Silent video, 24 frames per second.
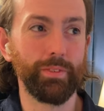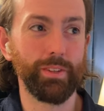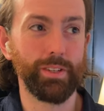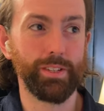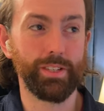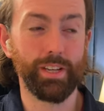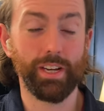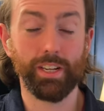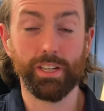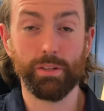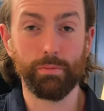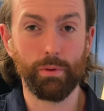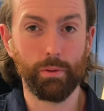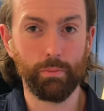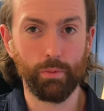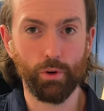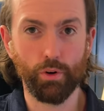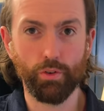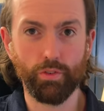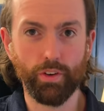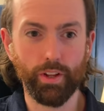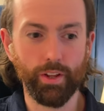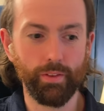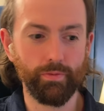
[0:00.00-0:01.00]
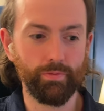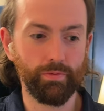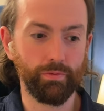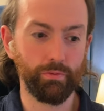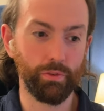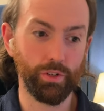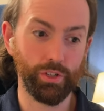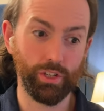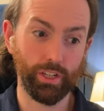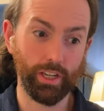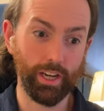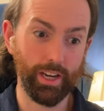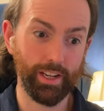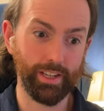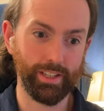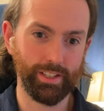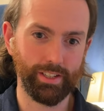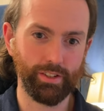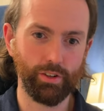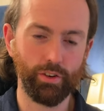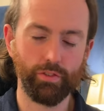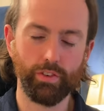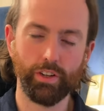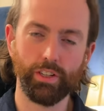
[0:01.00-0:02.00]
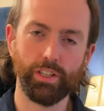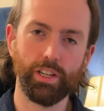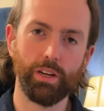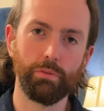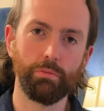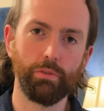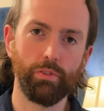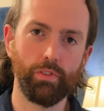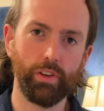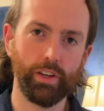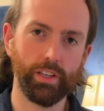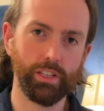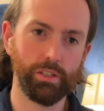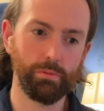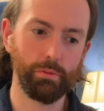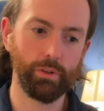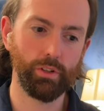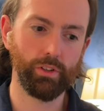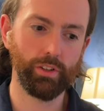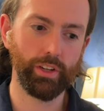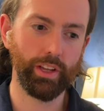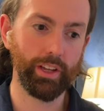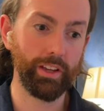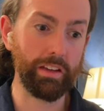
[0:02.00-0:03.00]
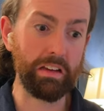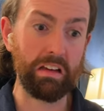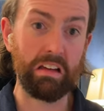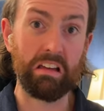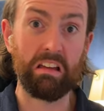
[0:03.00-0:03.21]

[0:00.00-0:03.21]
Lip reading: It's actually my birthday, which again is another example of flexibility.